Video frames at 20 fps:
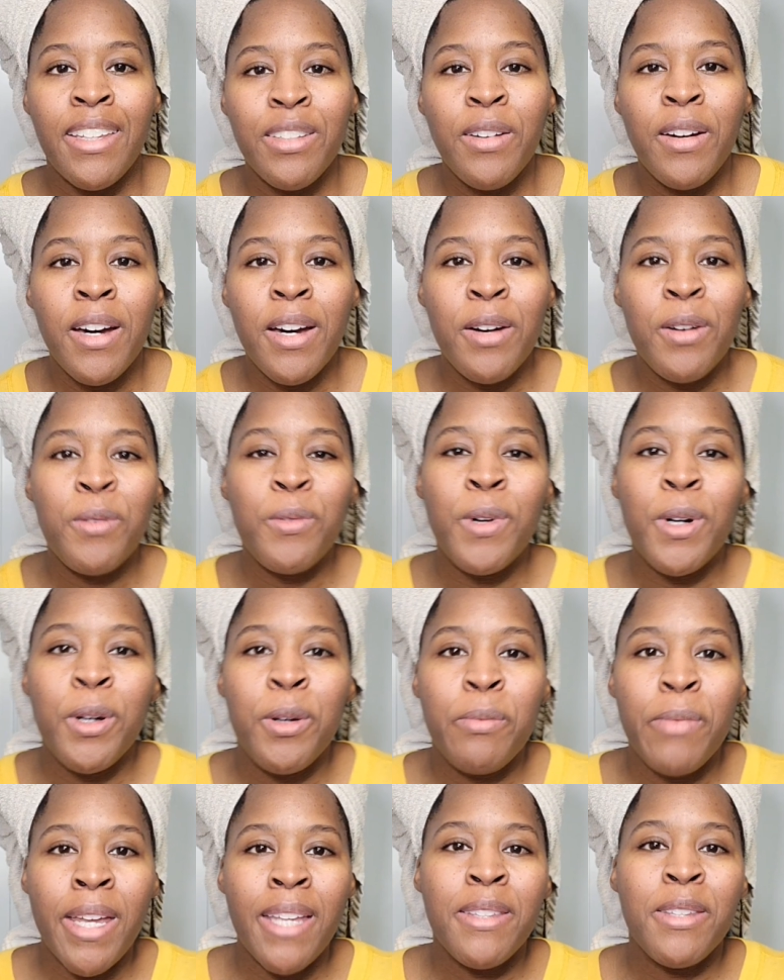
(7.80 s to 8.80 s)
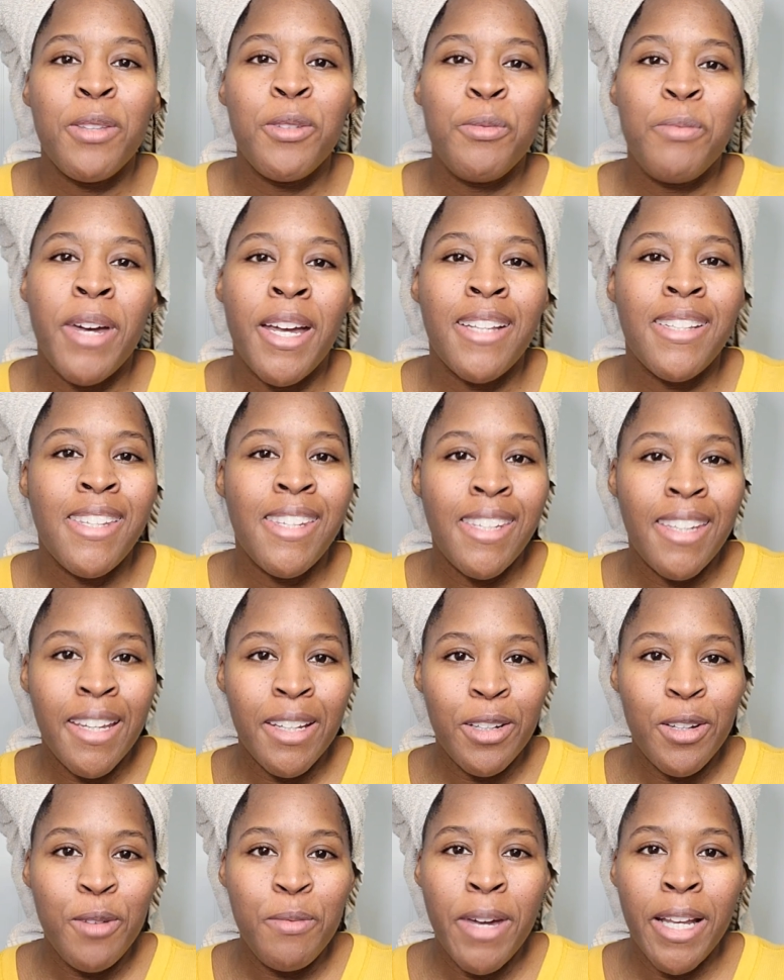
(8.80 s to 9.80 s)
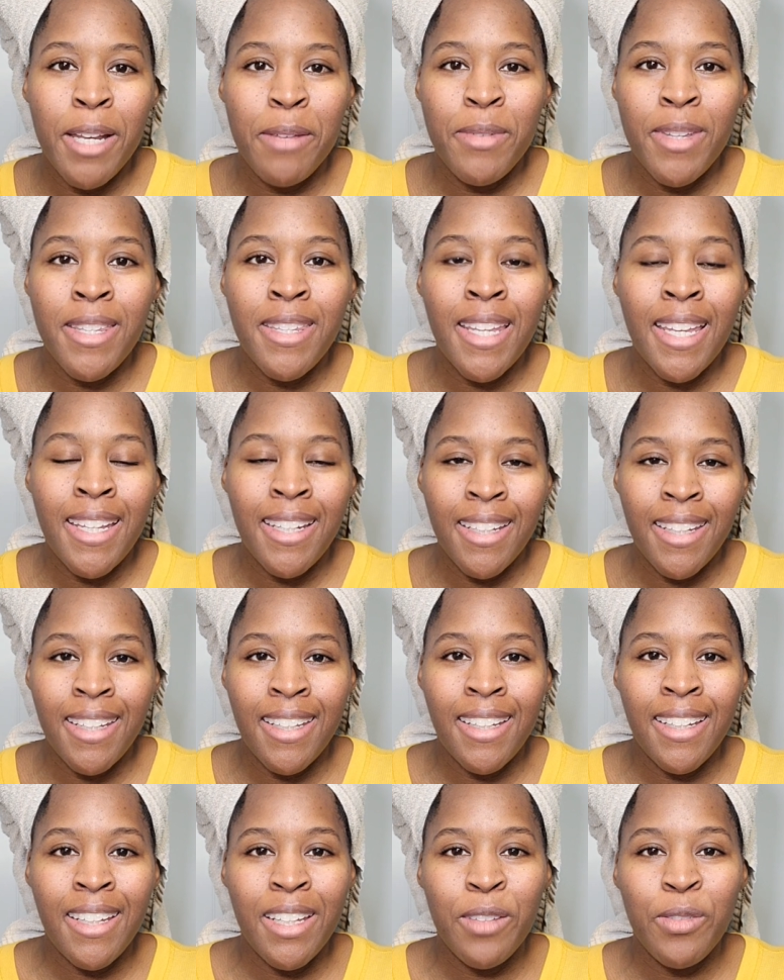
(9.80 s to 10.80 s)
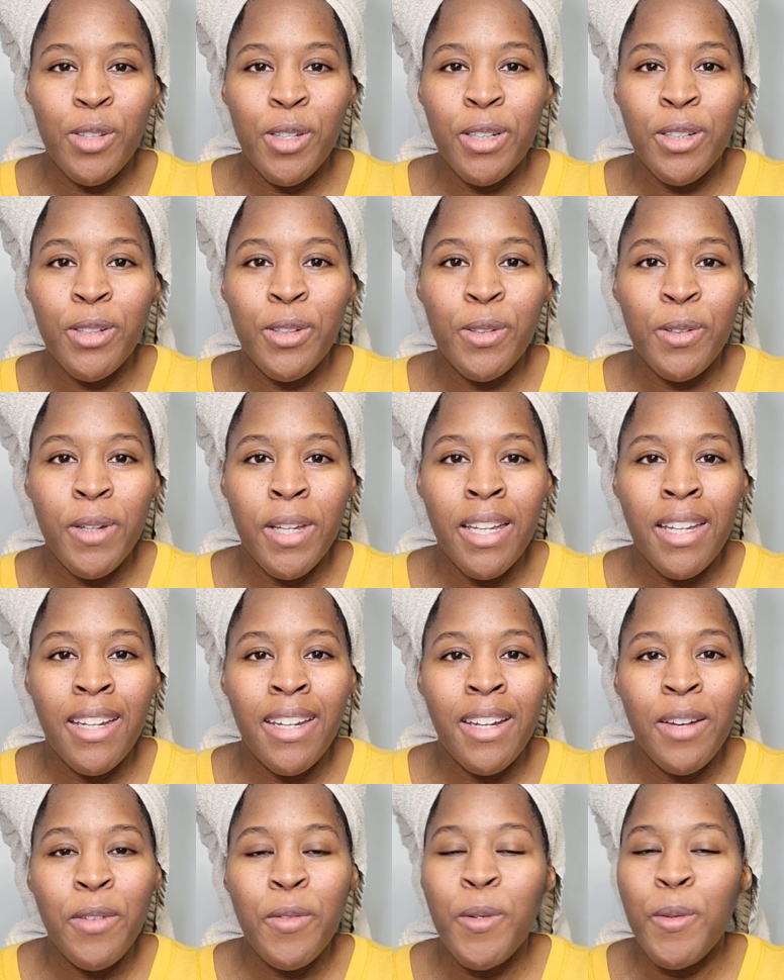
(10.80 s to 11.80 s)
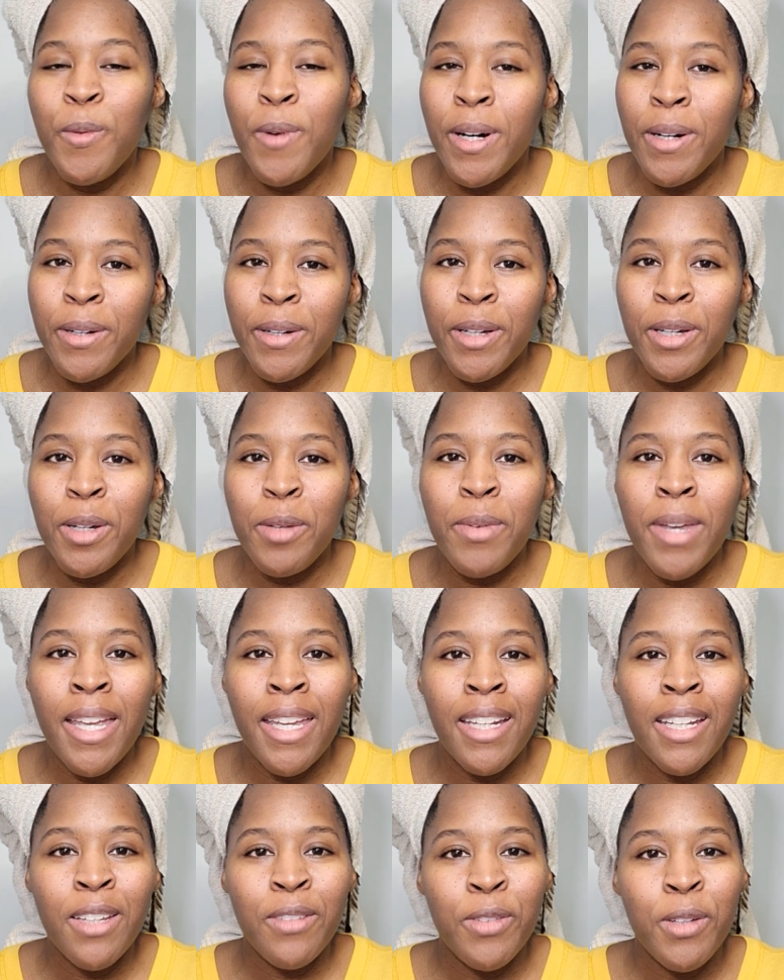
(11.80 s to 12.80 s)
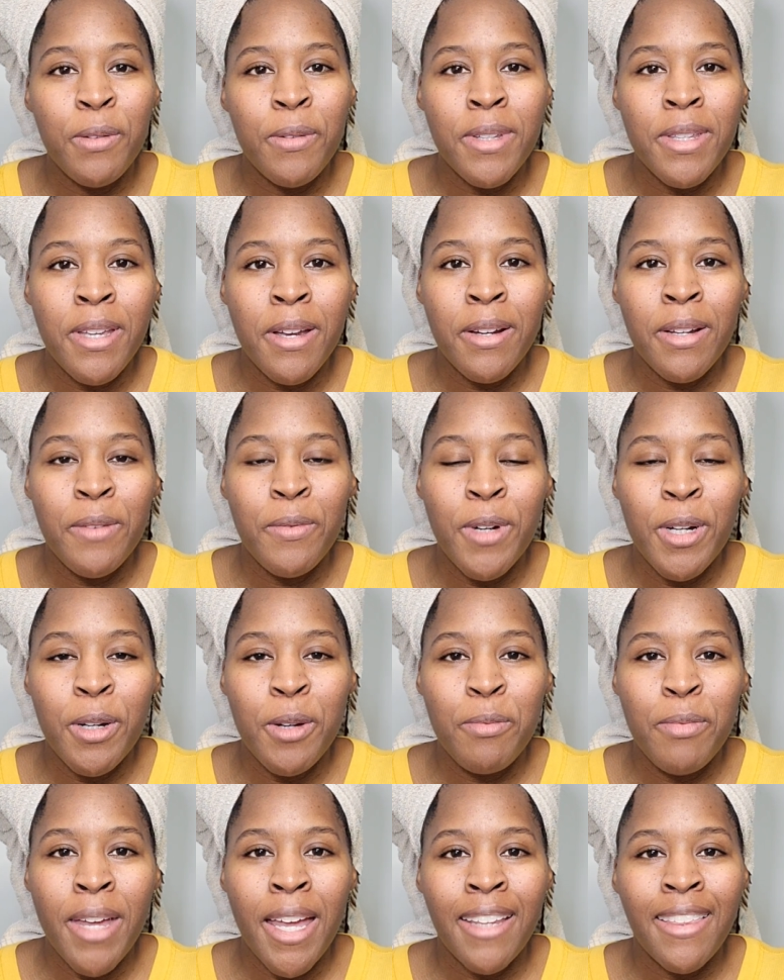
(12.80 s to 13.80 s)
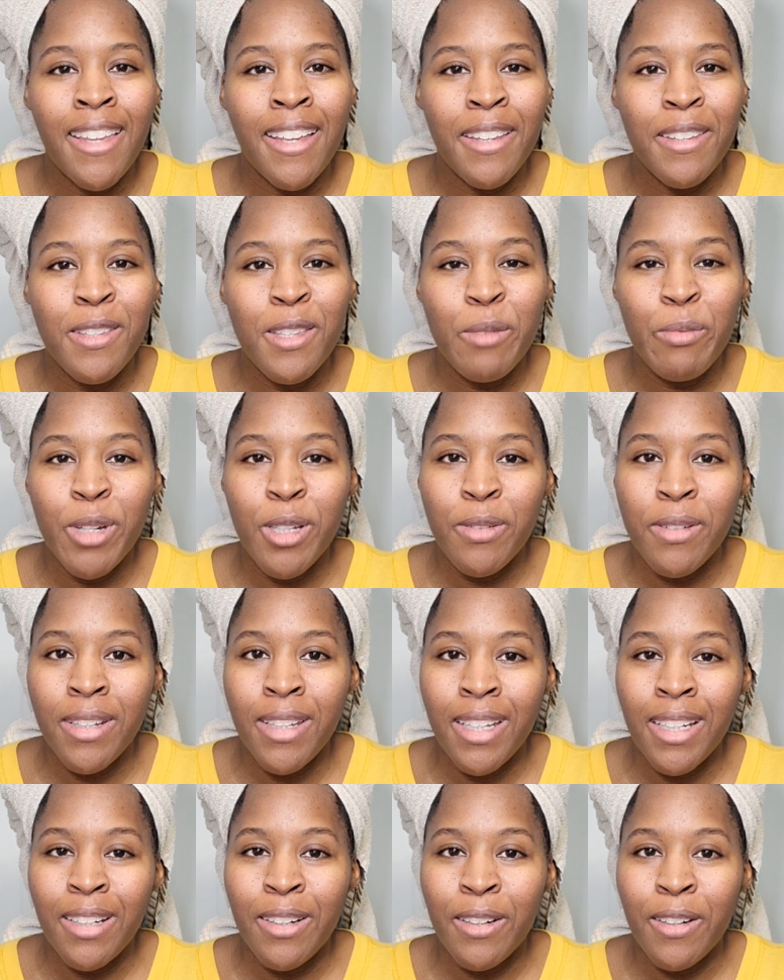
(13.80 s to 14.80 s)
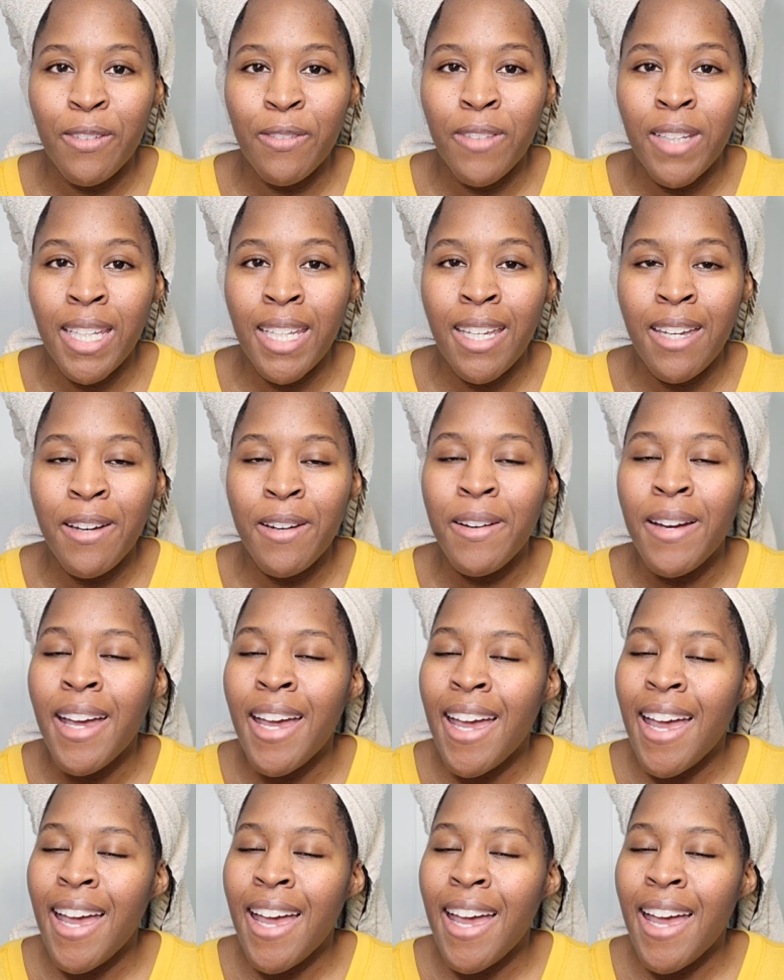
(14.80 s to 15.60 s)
you all, welcome back to my channel. My name is India. If you're new here, welcome, and if you're returning, welcome back. Thank you so much for clicking on the video.